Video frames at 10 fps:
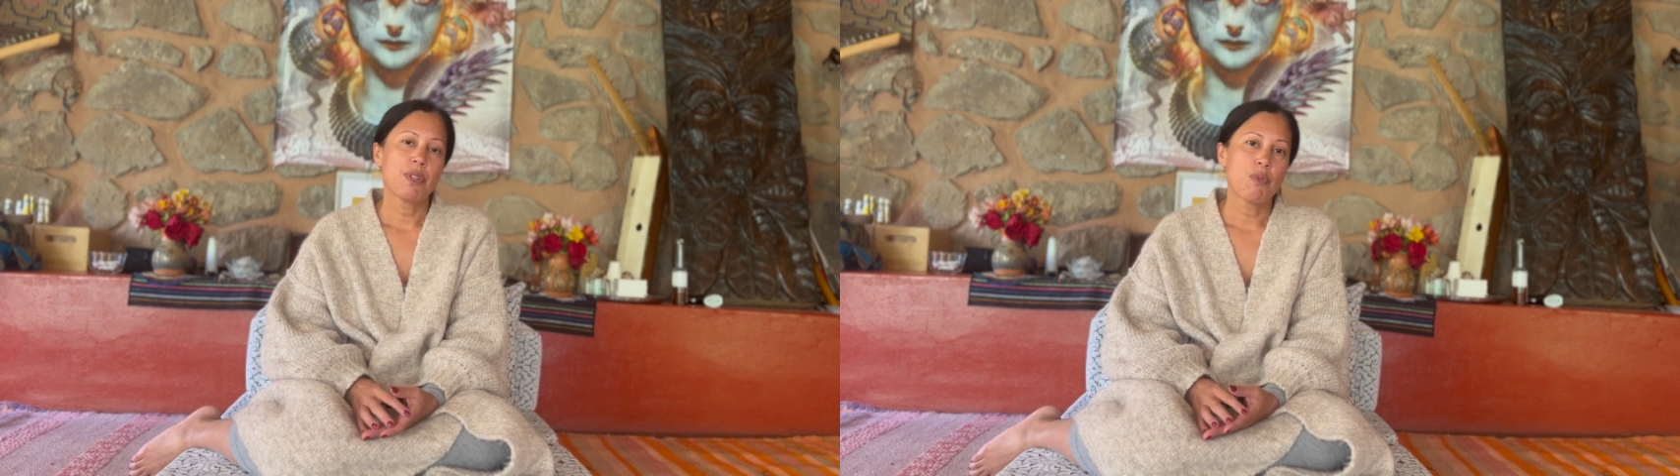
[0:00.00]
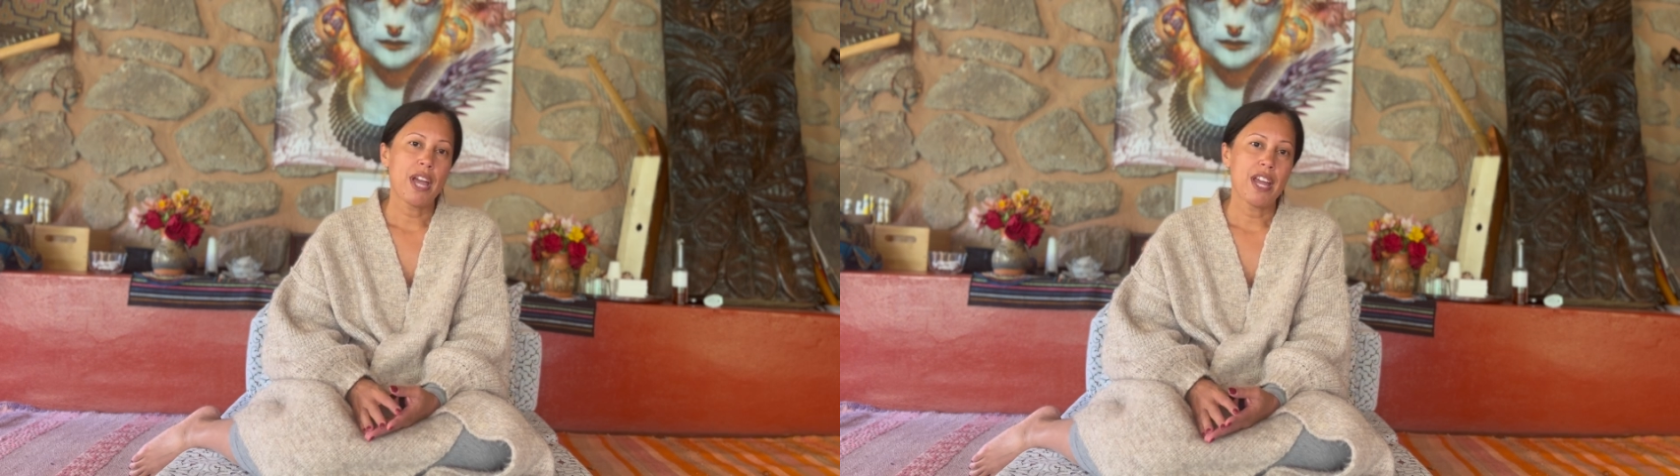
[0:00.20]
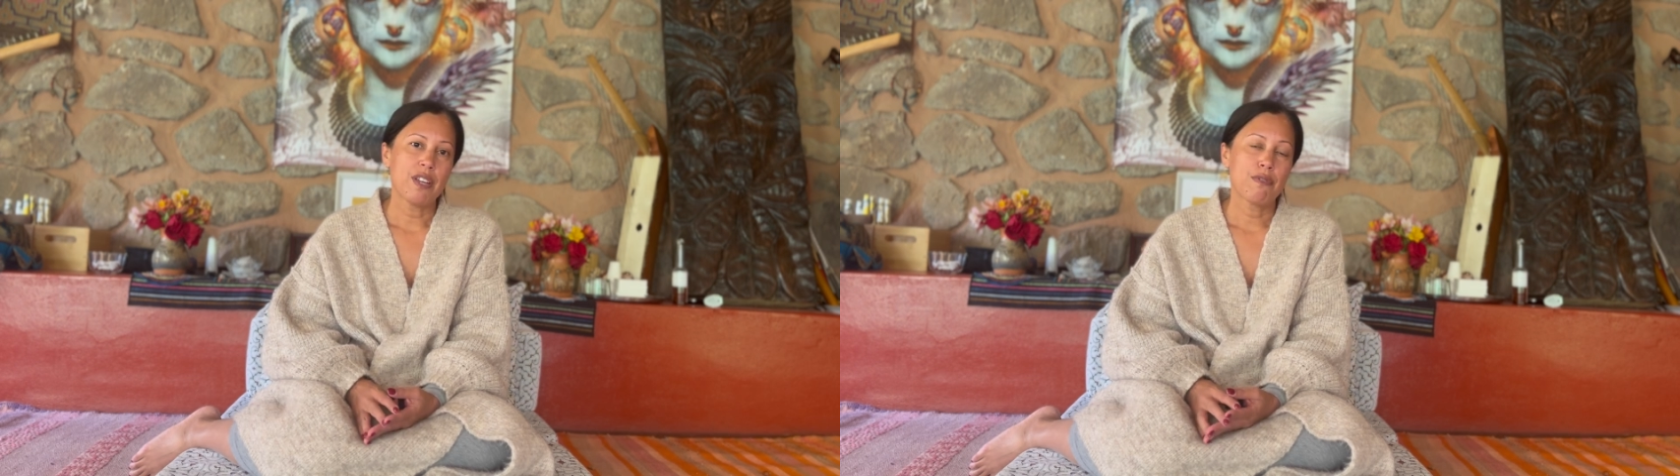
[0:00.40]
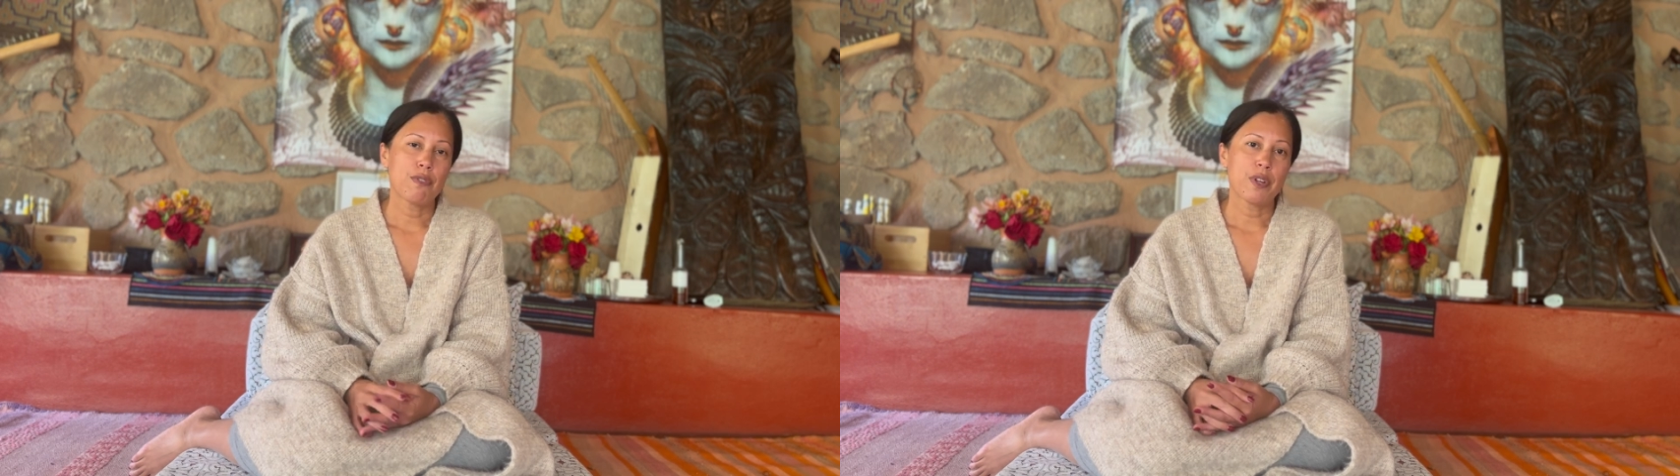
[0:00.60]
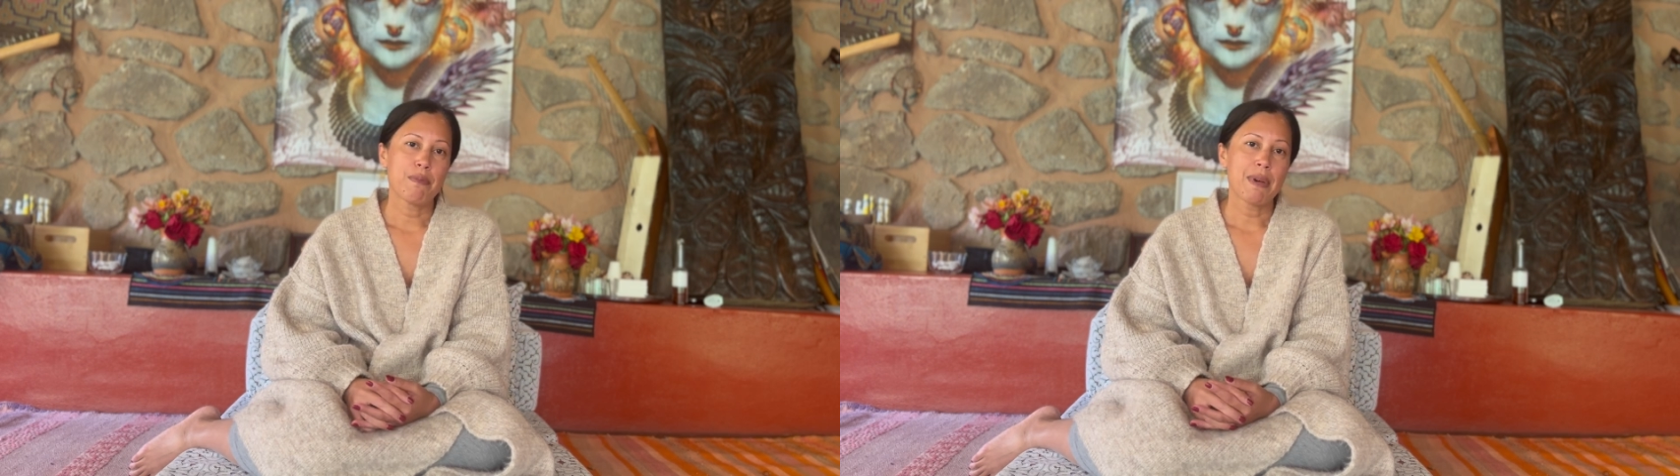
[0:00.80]
way
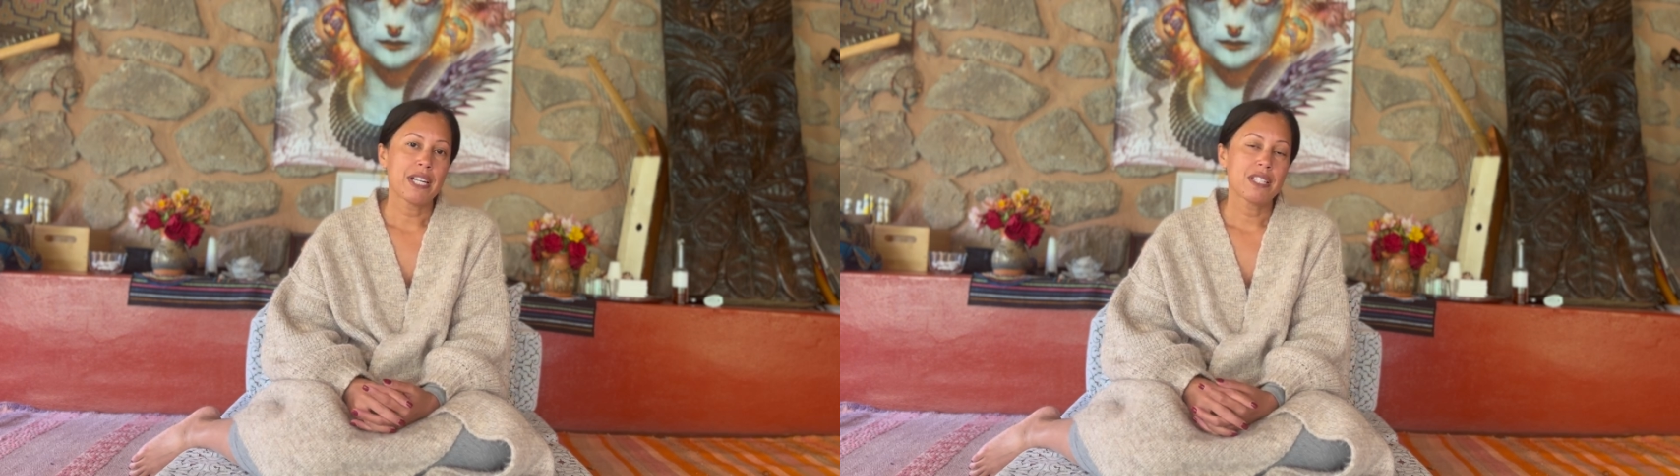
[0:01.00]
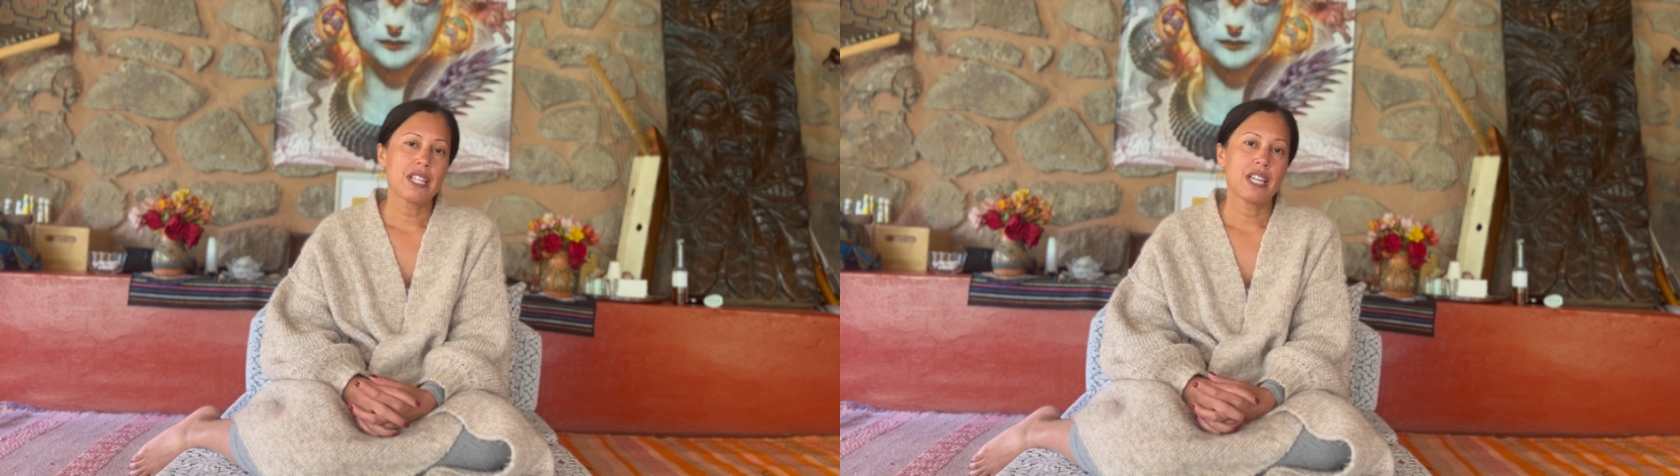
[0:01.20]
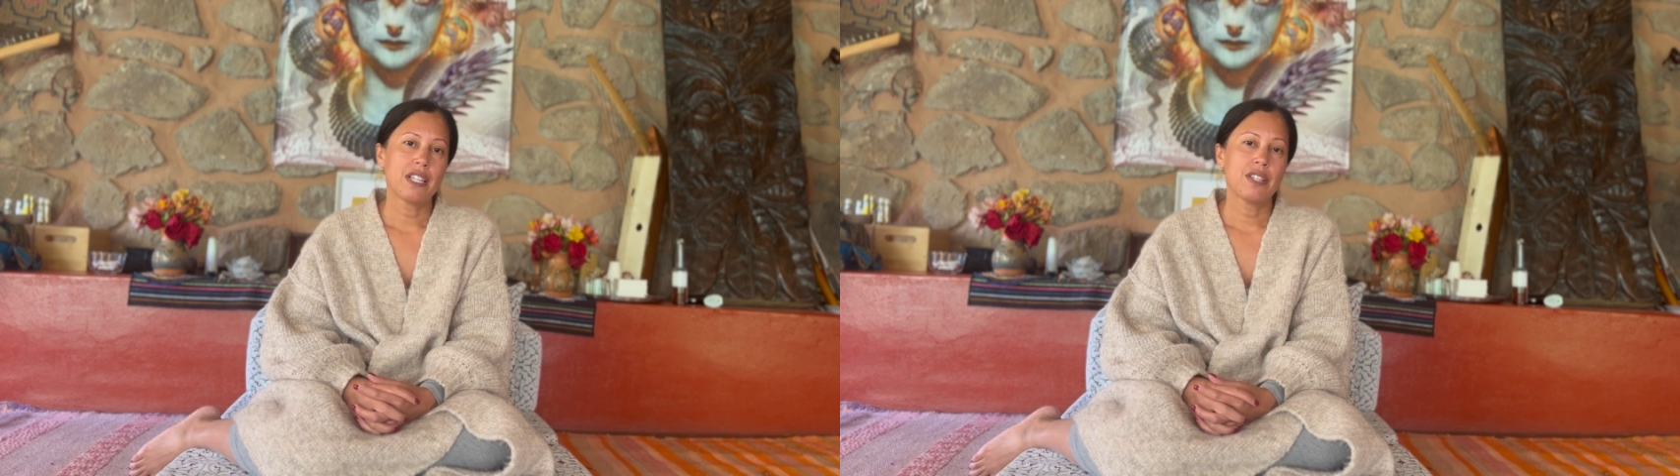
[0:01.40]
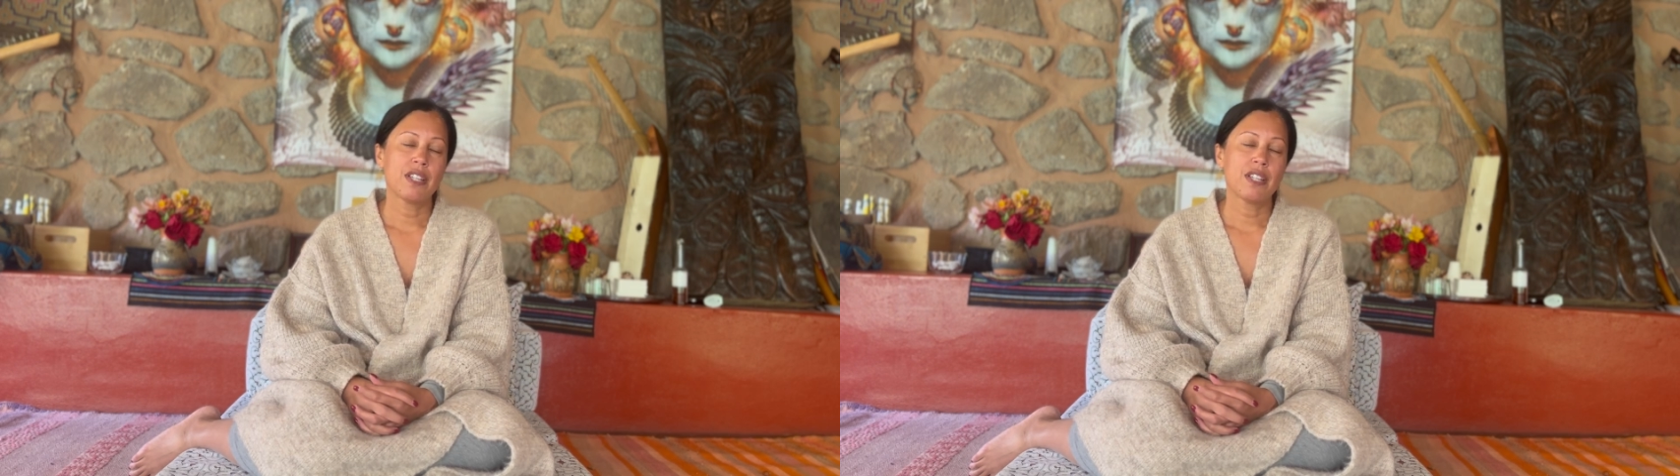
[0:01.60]
for the medicine,